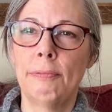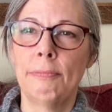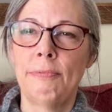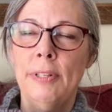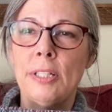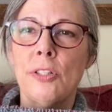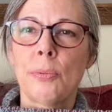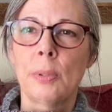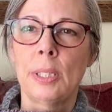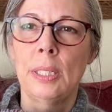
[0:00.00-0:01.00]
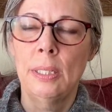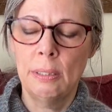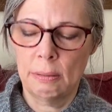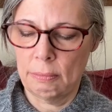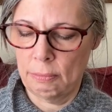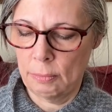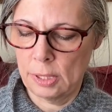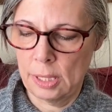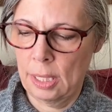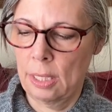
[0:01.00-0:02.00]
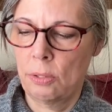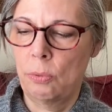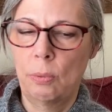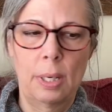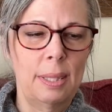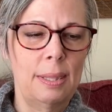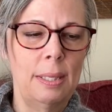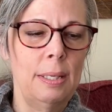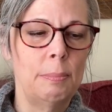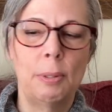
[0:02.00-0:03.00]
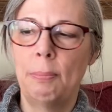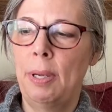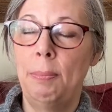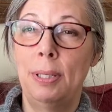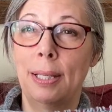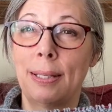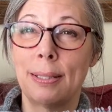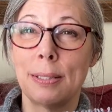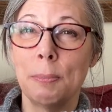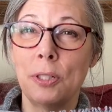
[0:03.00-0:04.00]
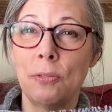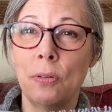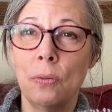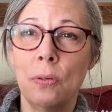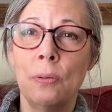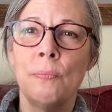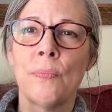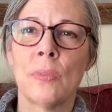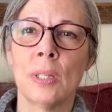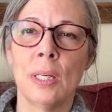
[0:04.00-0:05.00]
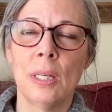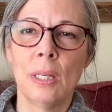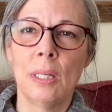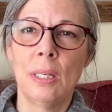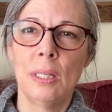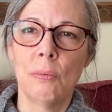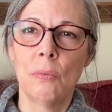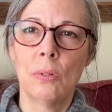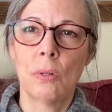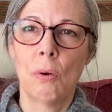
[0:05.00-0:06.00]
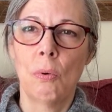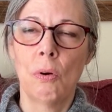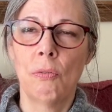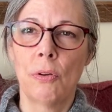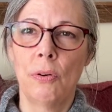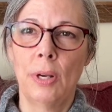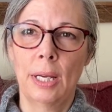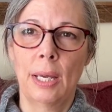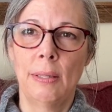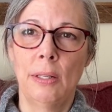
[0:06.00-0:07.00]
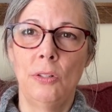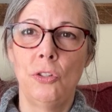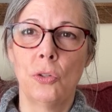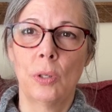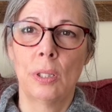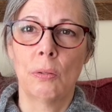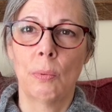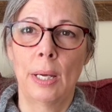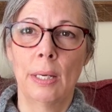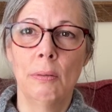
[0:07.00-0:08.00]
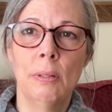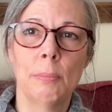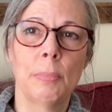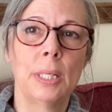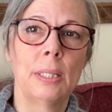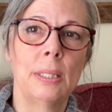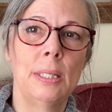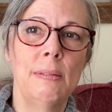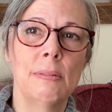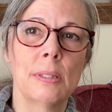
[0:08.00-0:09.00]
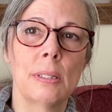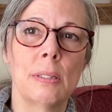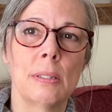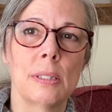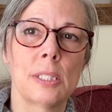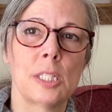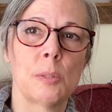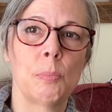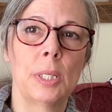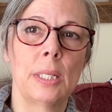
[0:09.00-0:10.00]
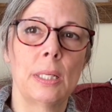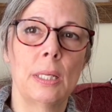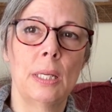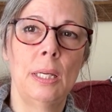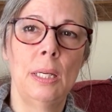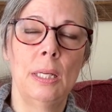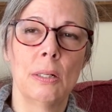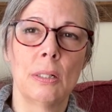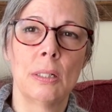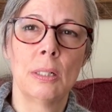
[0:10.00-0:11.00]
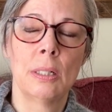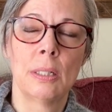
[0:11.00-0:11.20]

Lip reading: eventually, once I get to, I think about maybe like this much further, it will go over your neck and then you join in the round, but it leaves a little split here